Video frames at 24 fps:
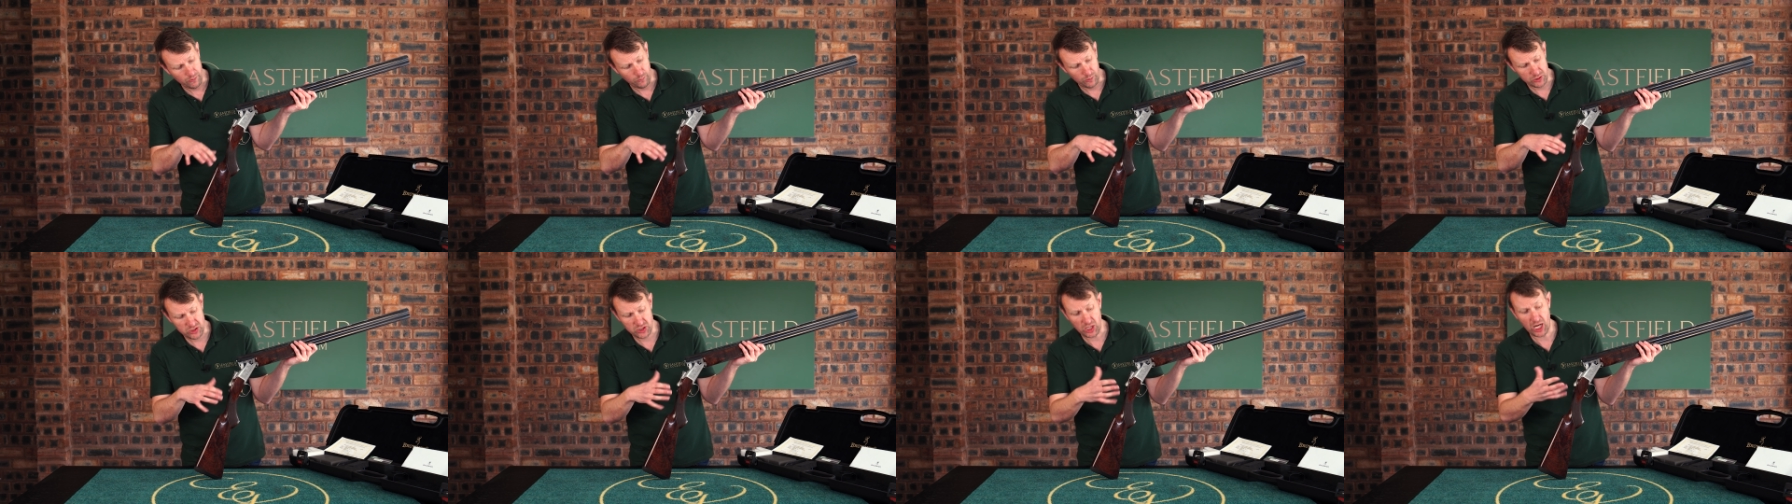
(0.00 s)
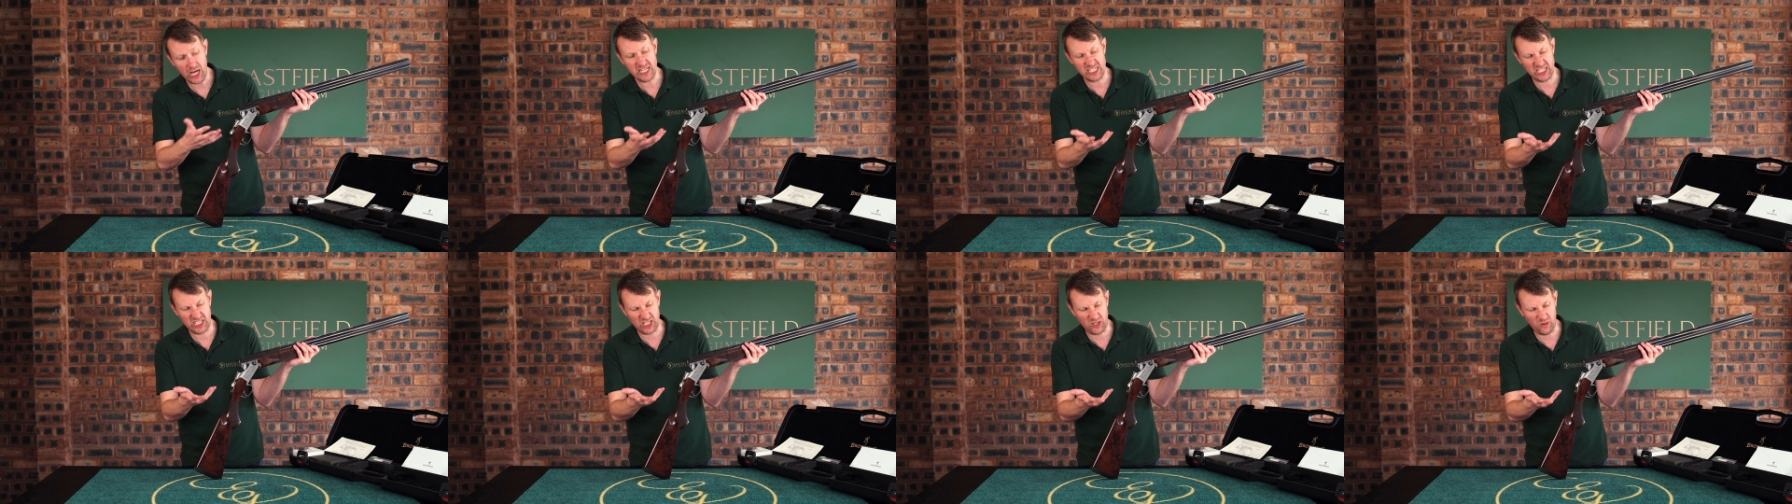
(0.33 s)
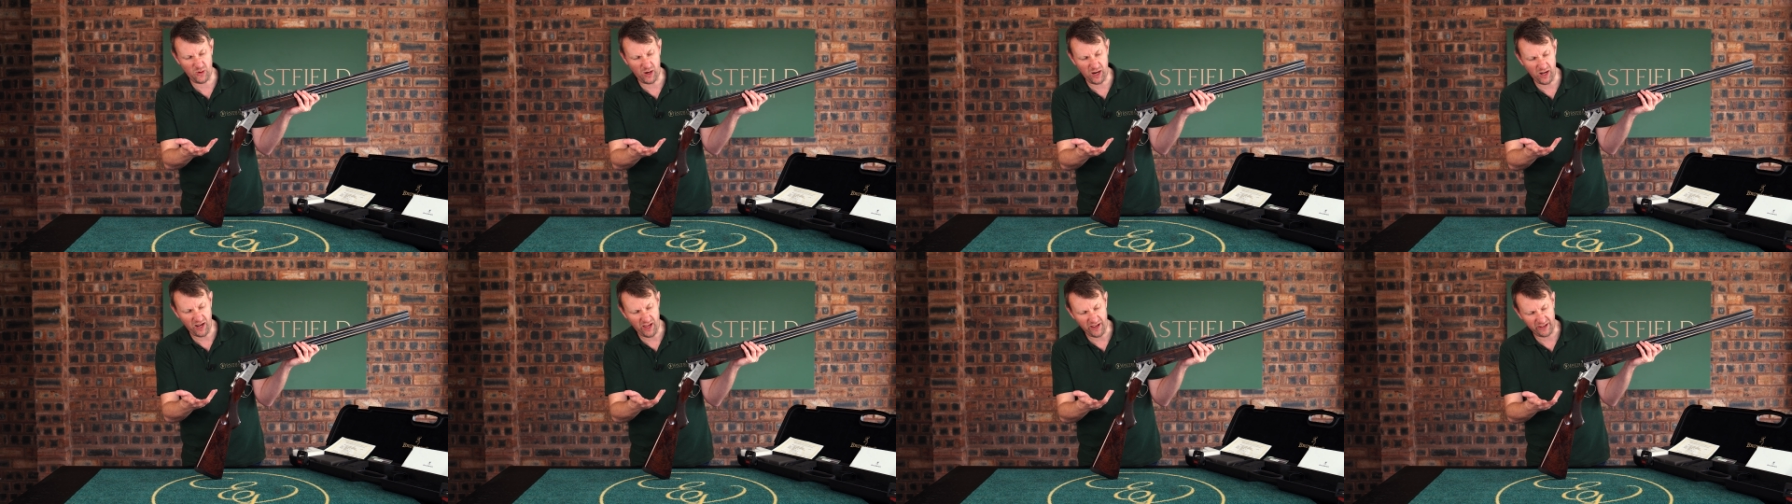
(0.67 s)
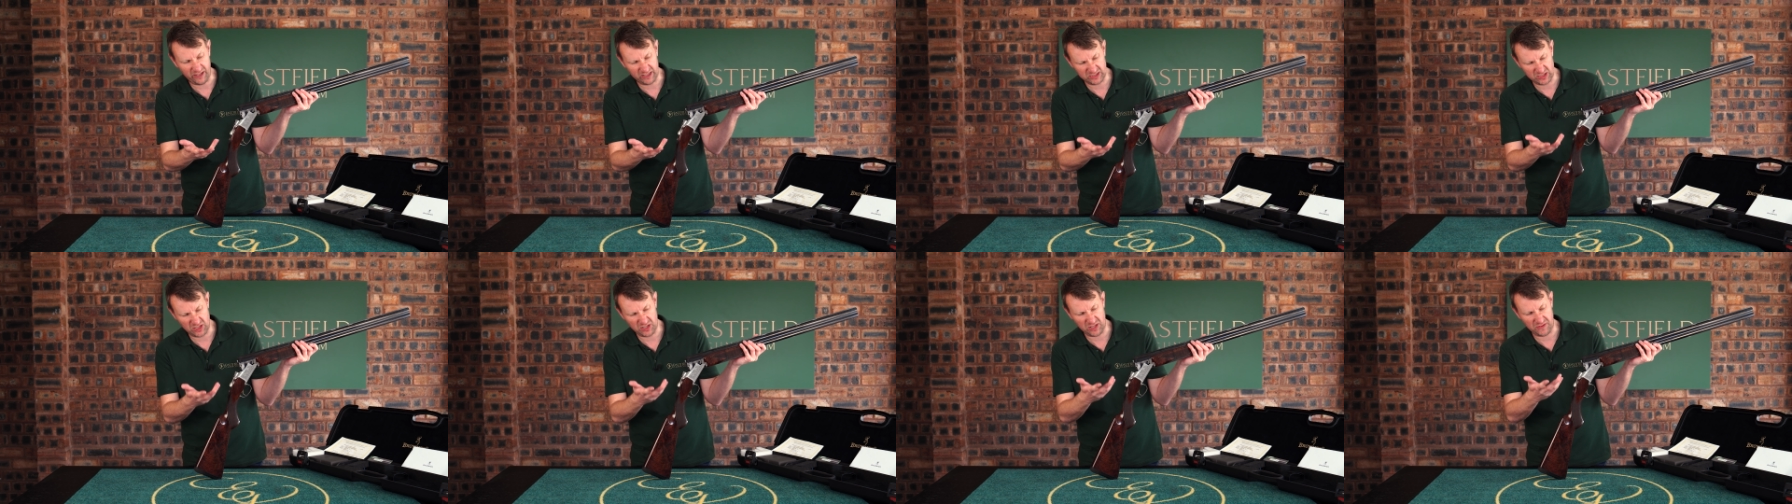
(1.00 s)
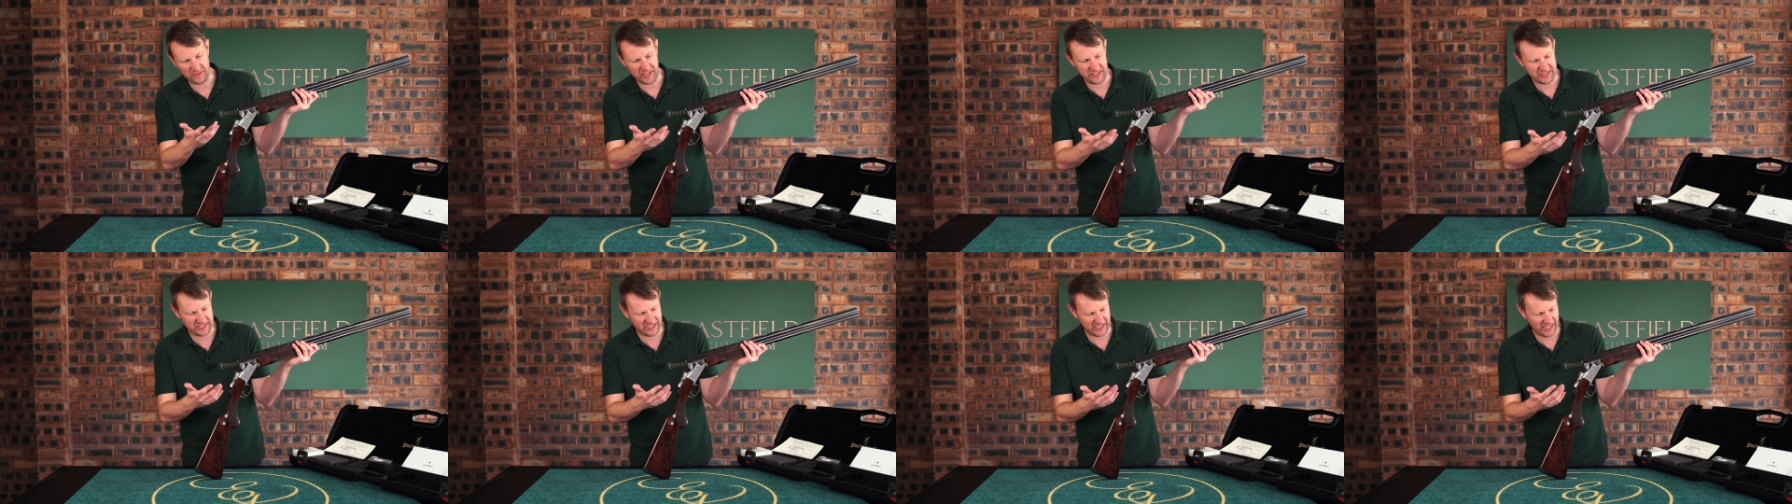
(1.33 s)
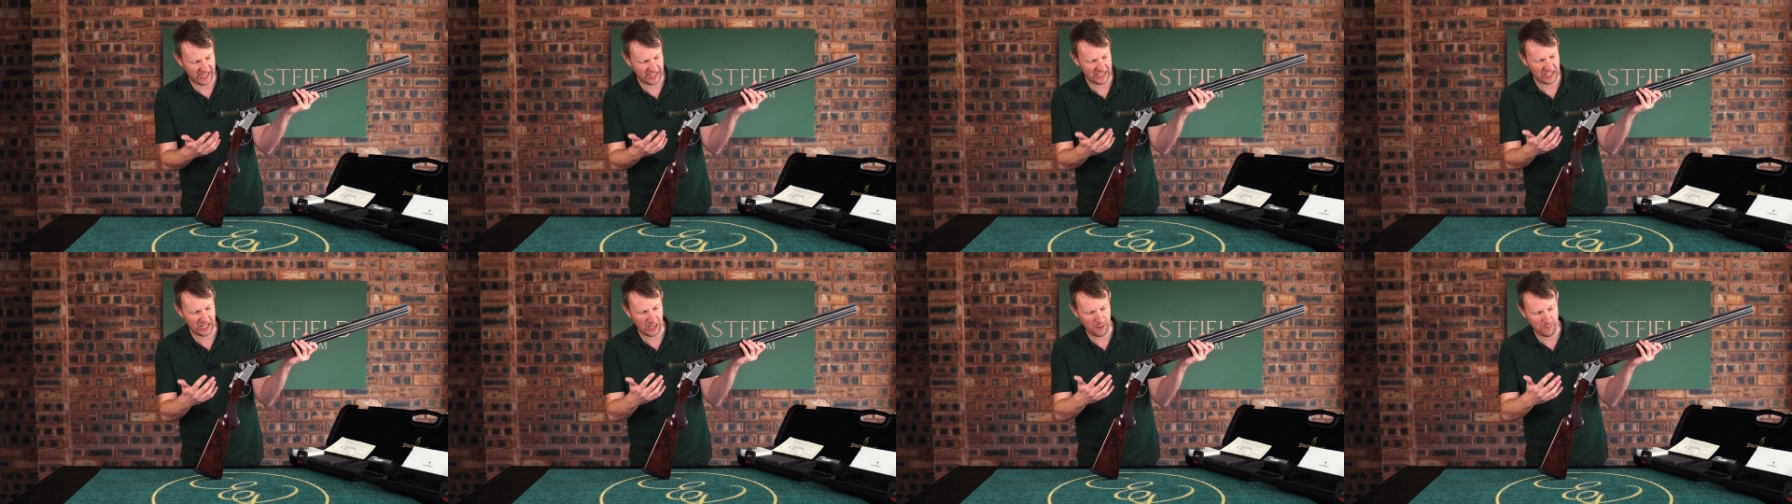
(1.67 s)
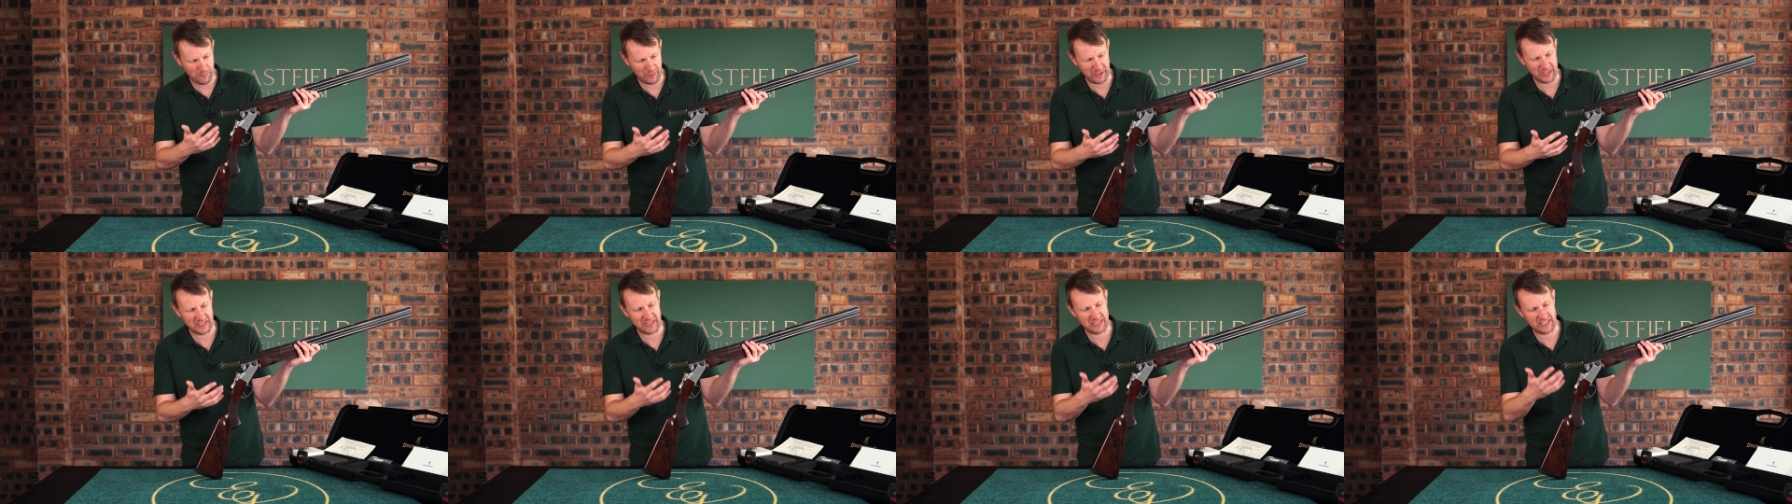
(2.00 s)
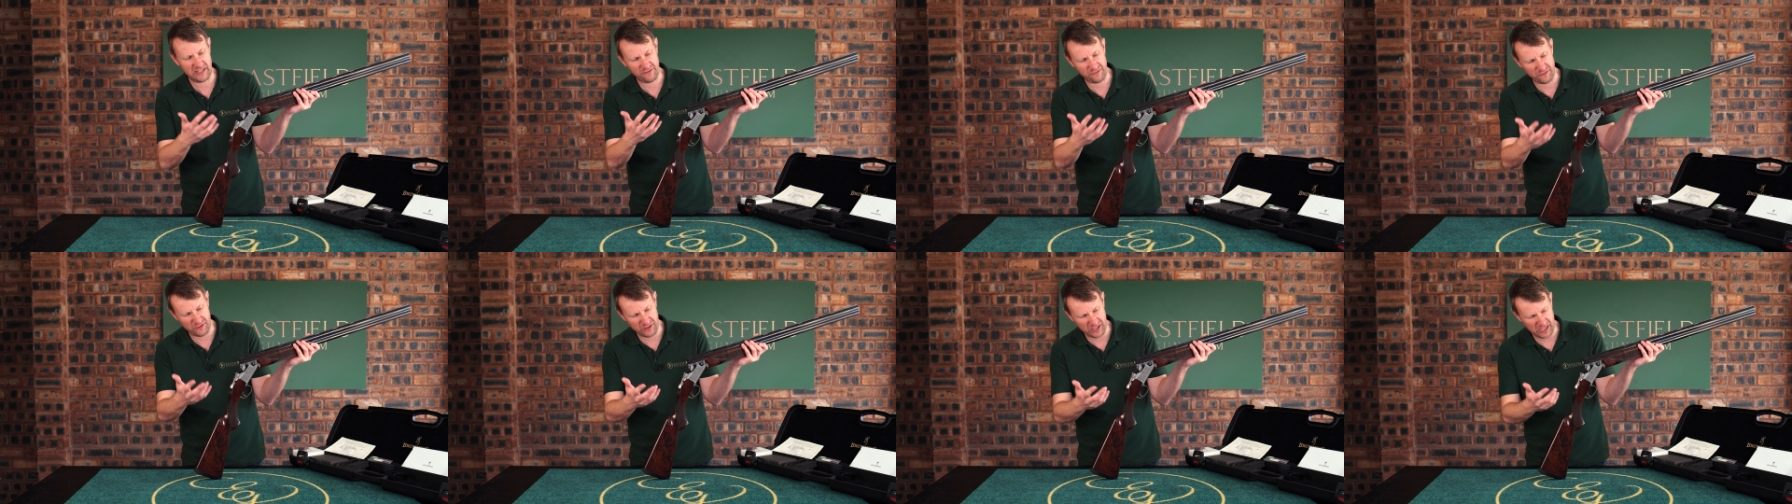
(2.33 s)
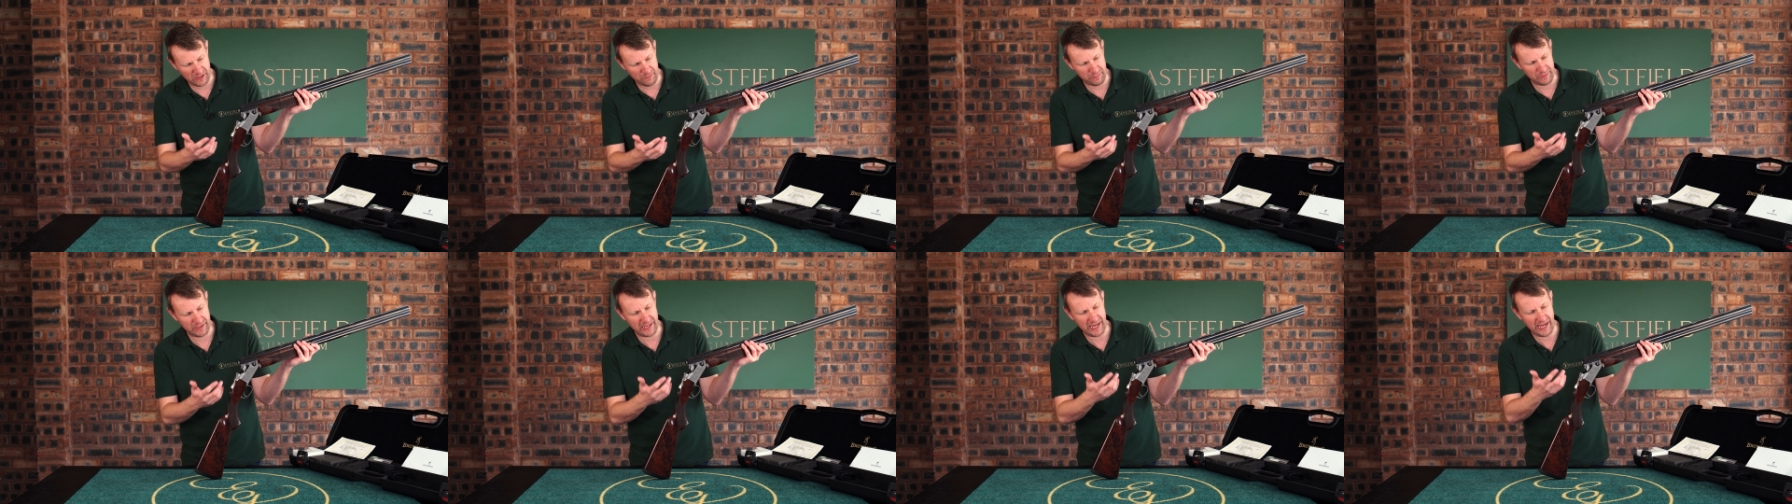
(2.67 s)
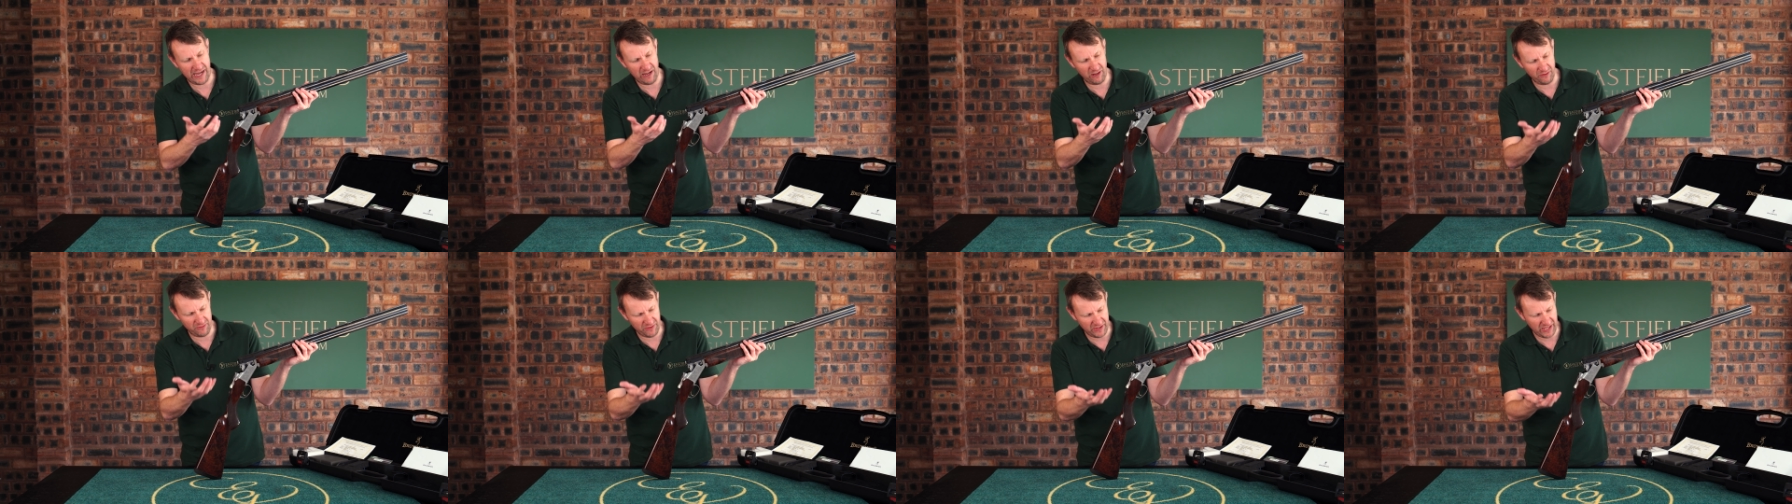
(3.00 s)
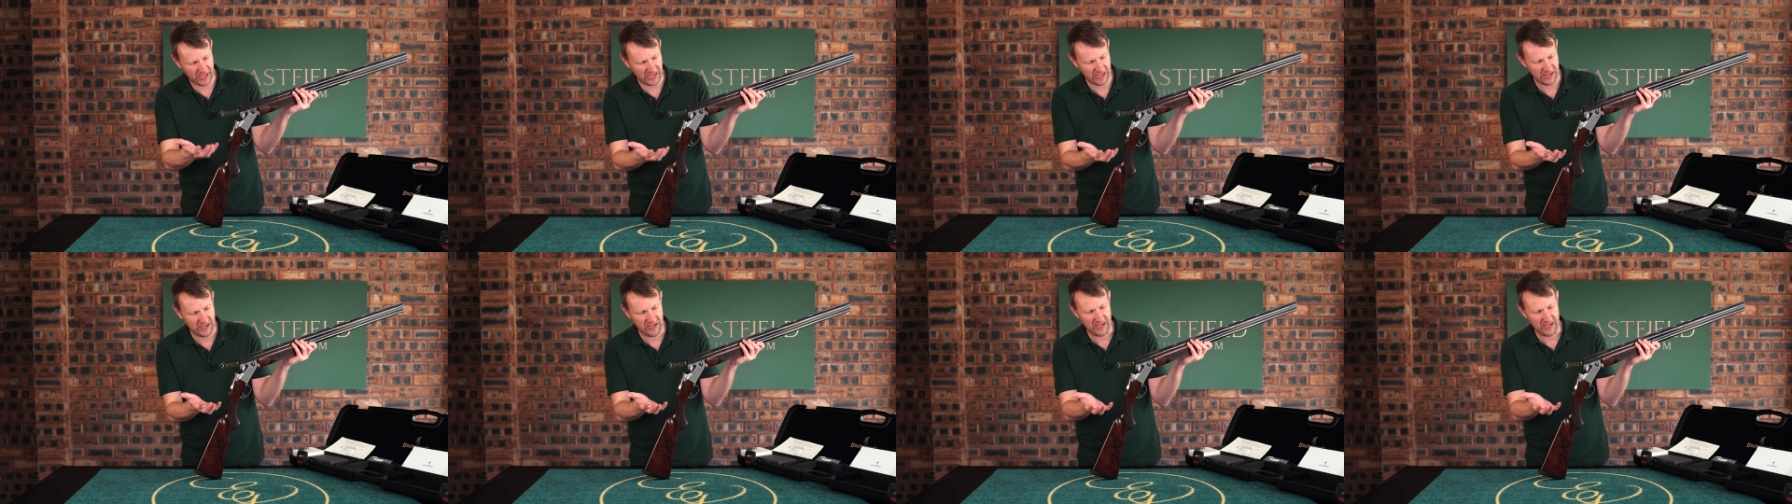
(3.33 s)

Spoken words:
which I actually quite like, because I think that's, again, a bit different, a bit out there.